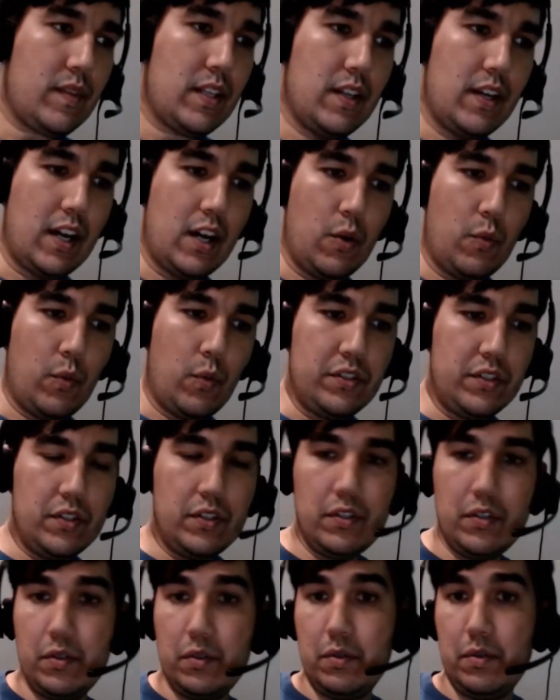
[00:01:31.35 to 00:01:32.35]
Once you
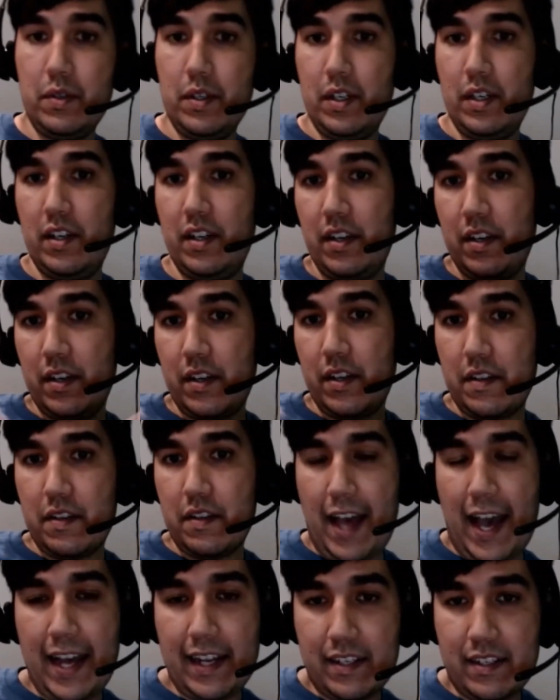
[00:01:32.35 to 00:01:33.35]
do
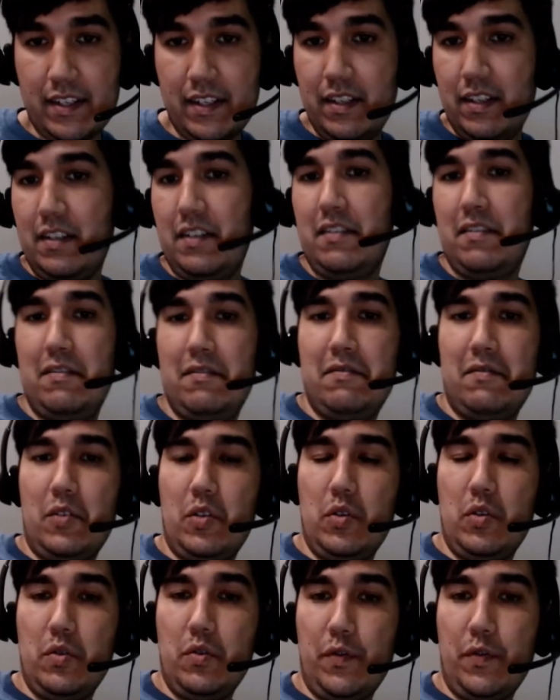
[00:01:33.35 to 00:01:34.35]
that,
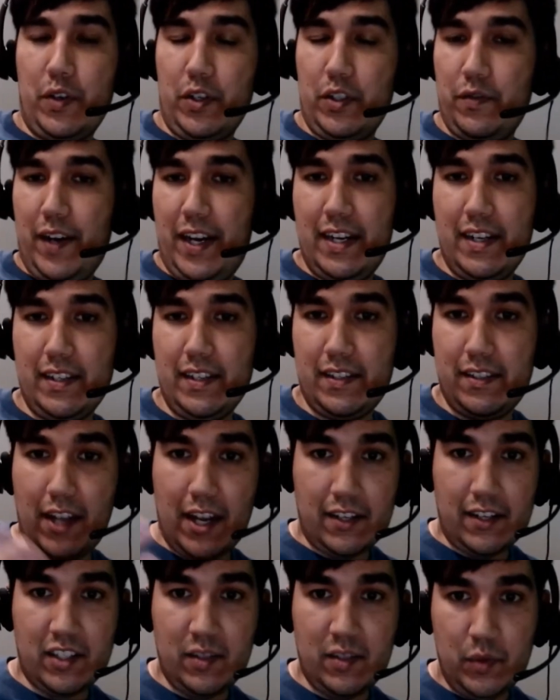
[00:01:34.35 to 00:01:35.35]
you first find a
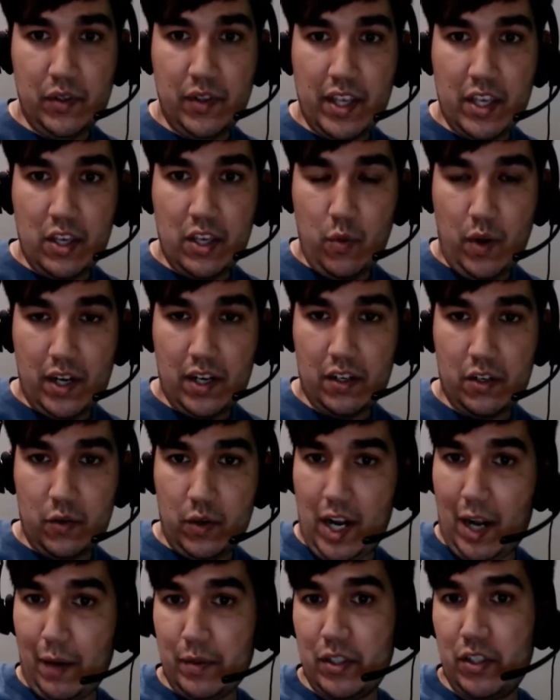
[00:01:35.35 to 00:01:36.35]
stock symbol that you want to do an
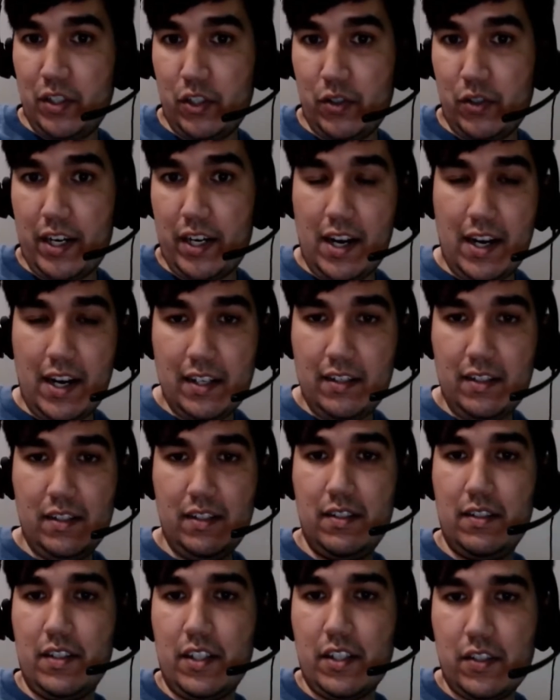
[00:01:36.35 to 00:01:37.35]
options trade on.
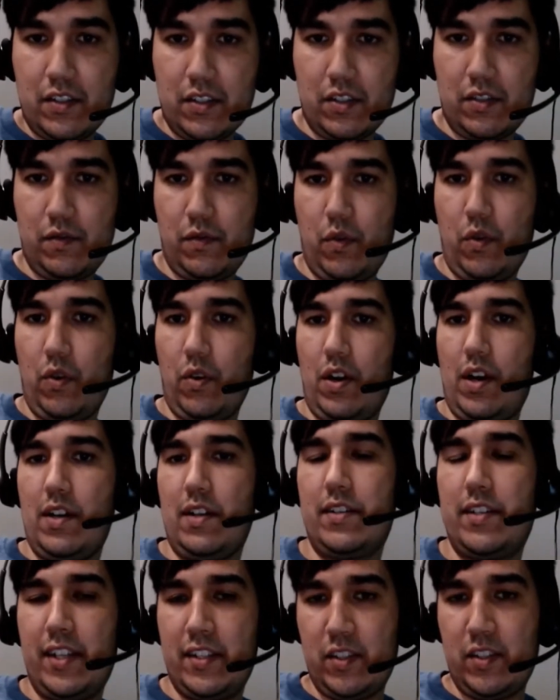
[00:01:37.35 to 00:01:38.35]
Let's just, for all
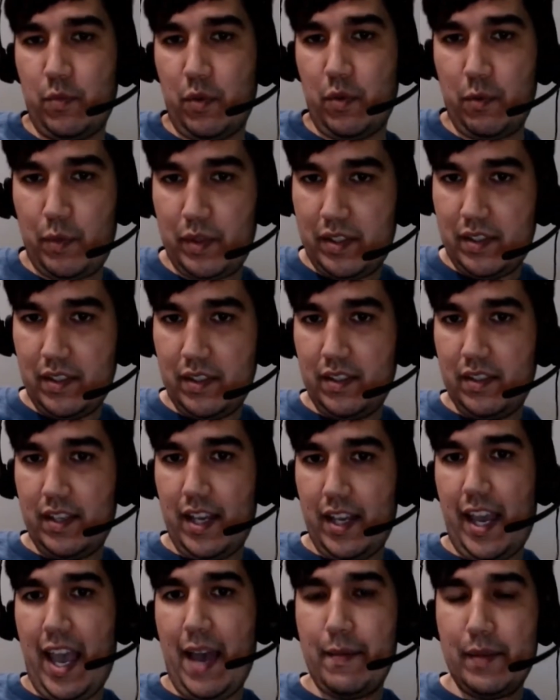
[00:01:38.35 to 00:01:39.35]
intents and purposes,
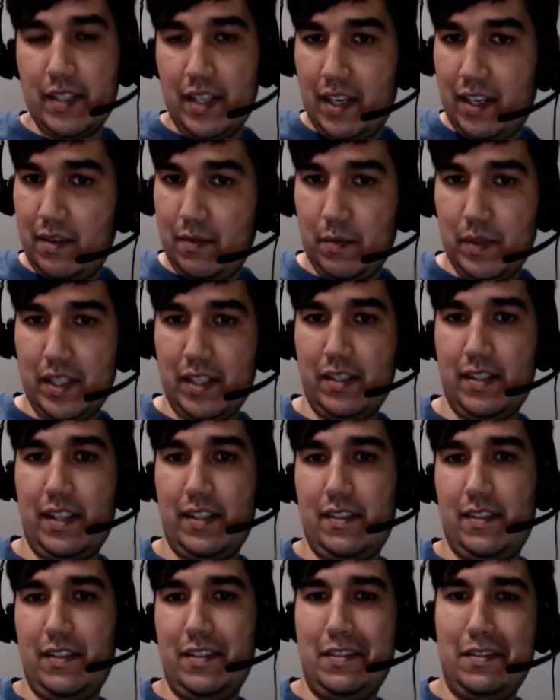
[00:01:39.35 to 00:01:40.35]
say Amazon, because
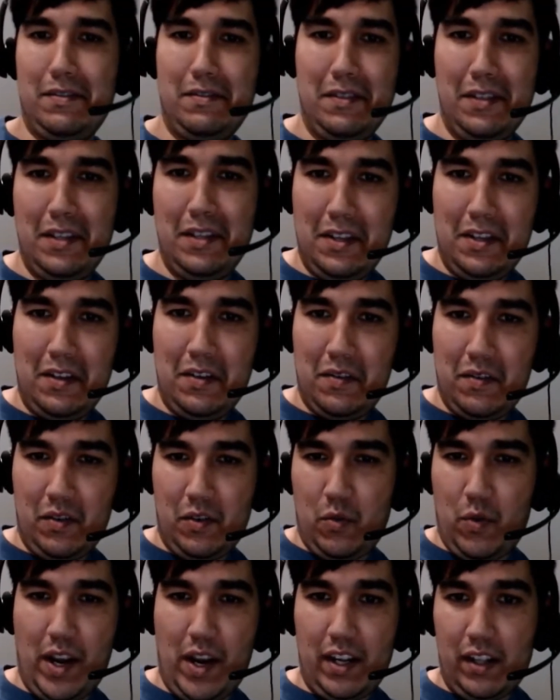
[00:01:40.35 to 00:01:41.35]
that's
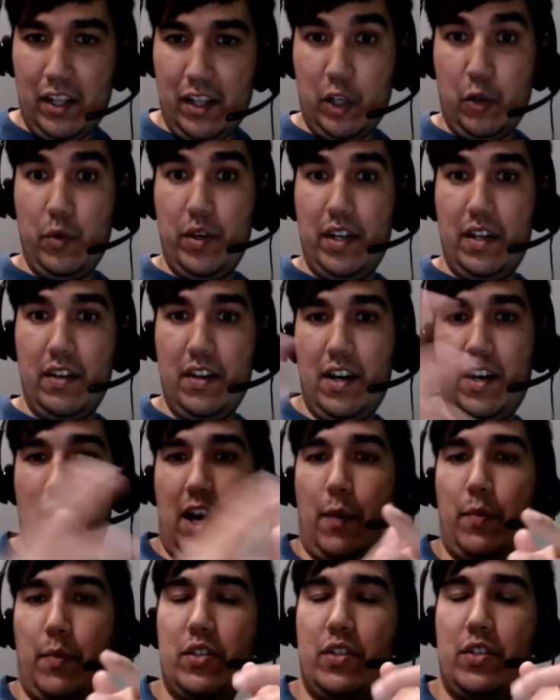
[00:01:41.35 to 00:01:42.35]
quite a liquid
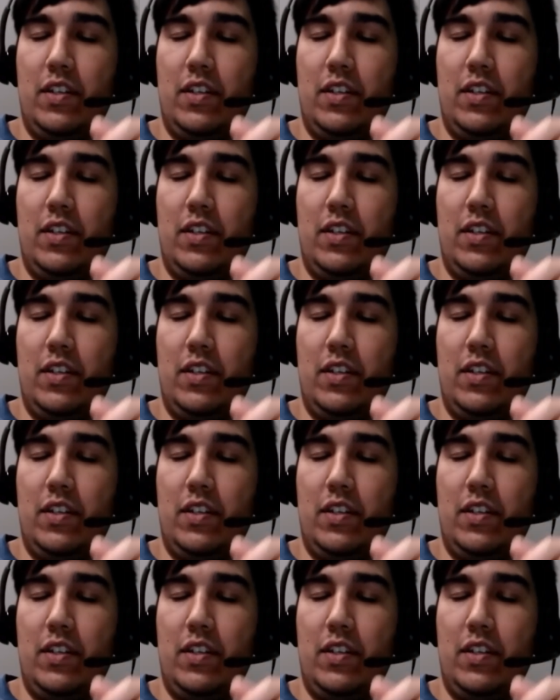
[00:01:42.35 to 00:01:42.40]
option.